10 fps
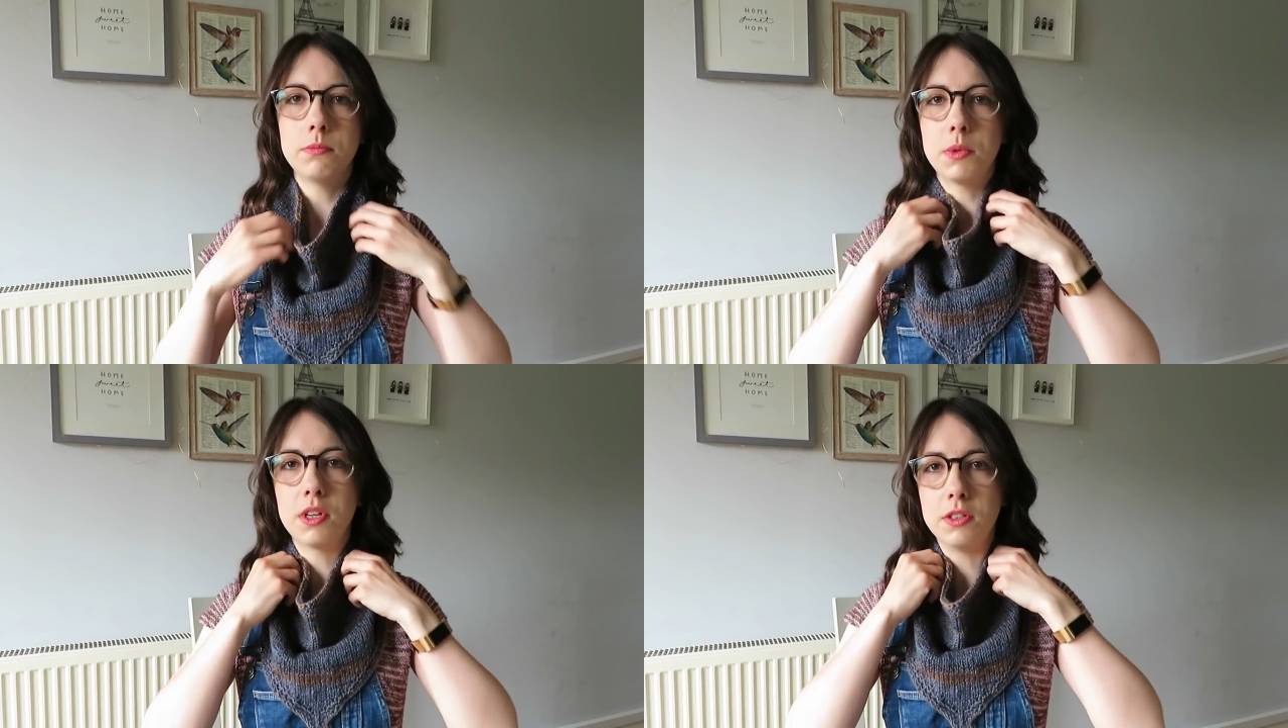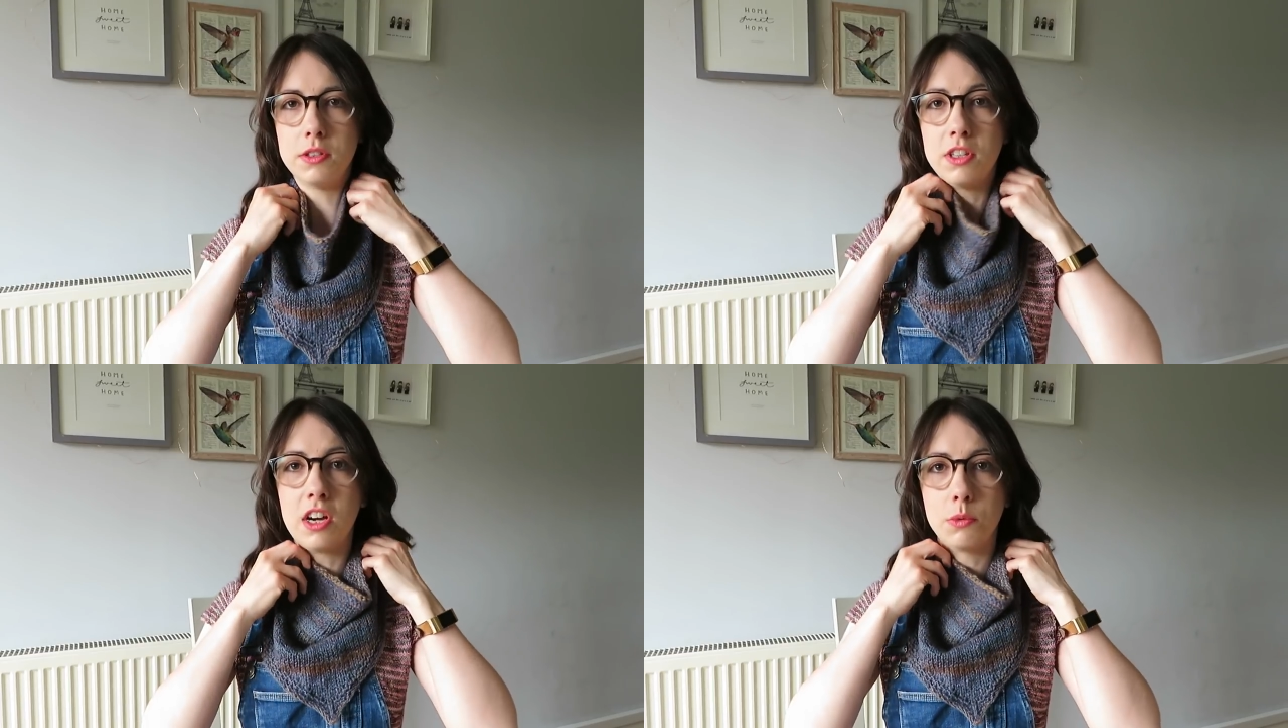because
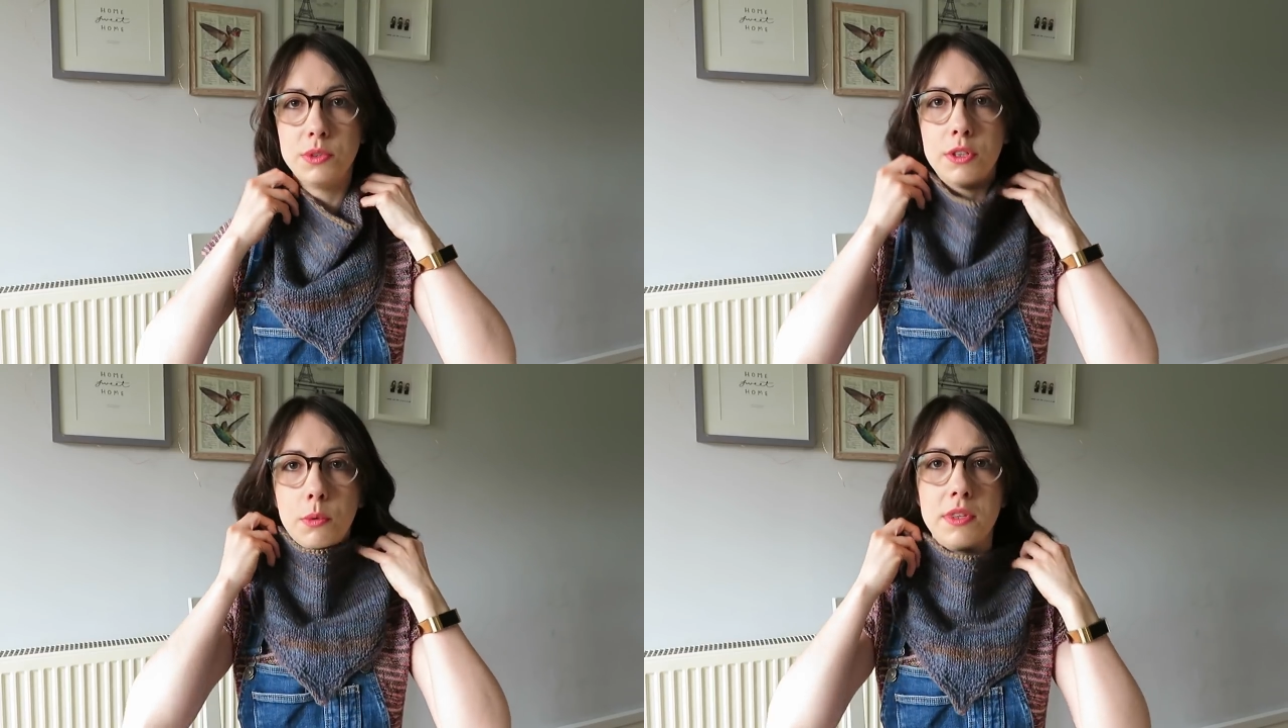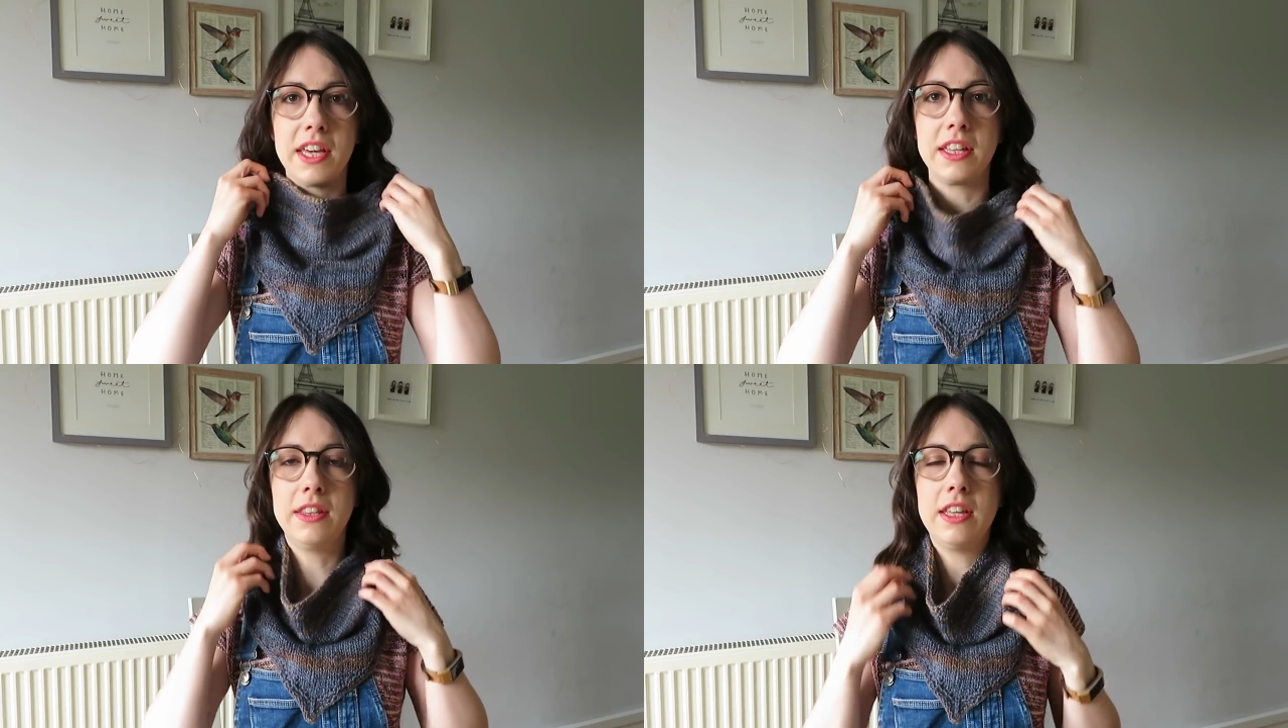the yarn was so
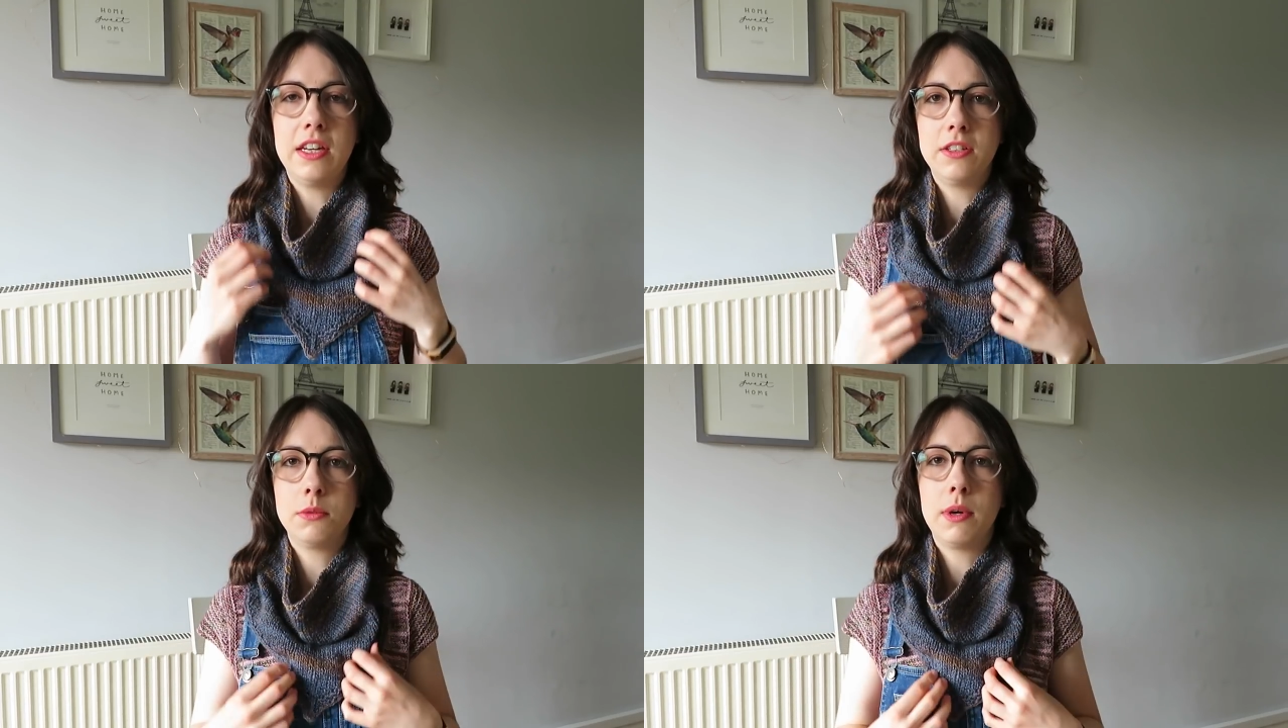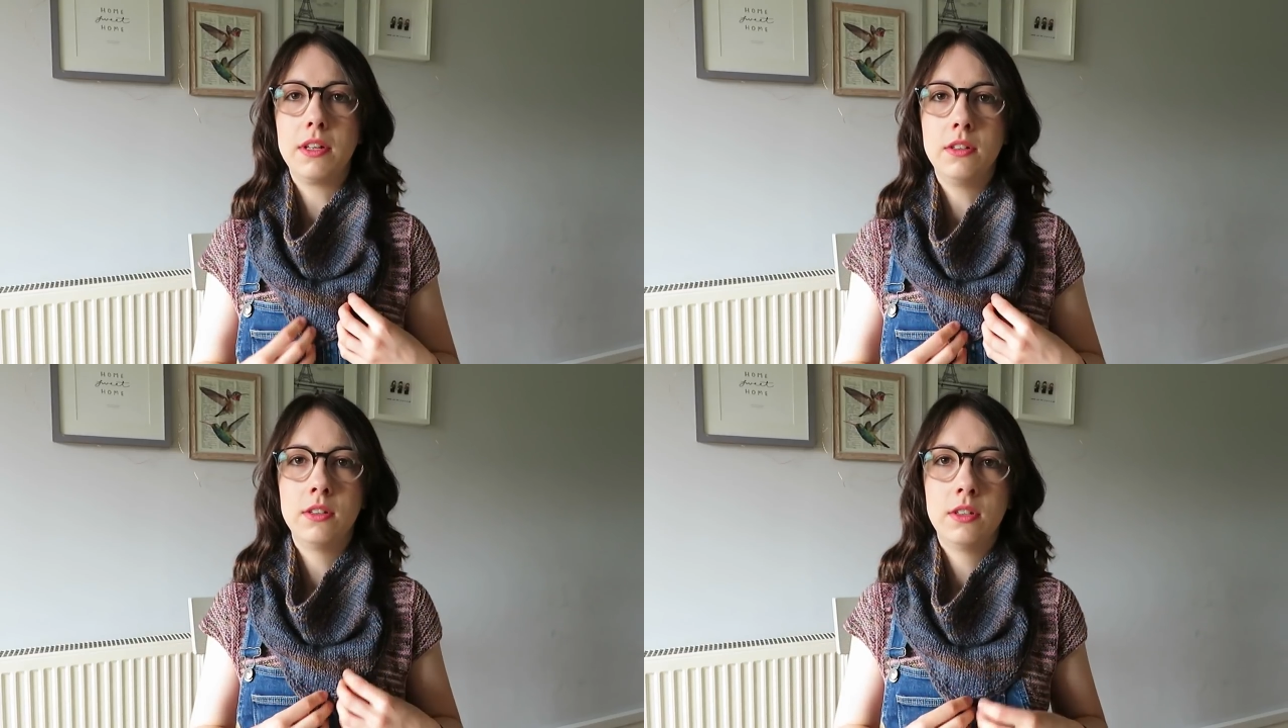thick and thin as
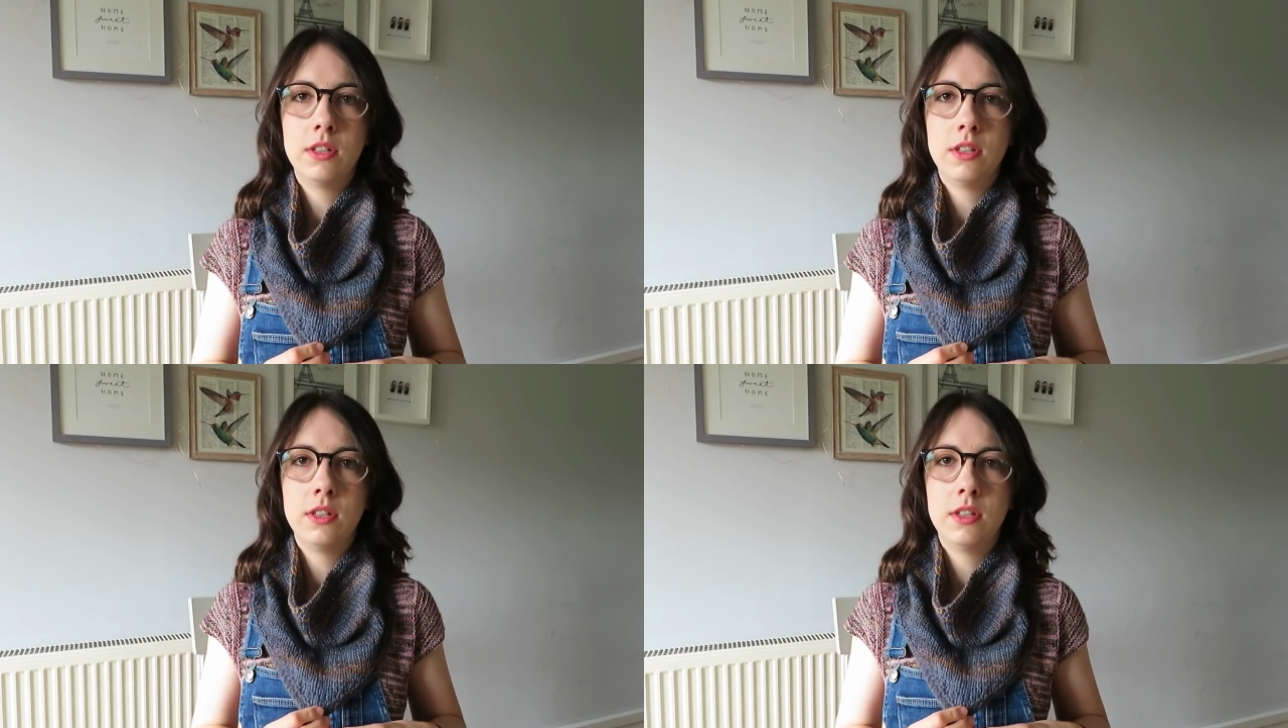well.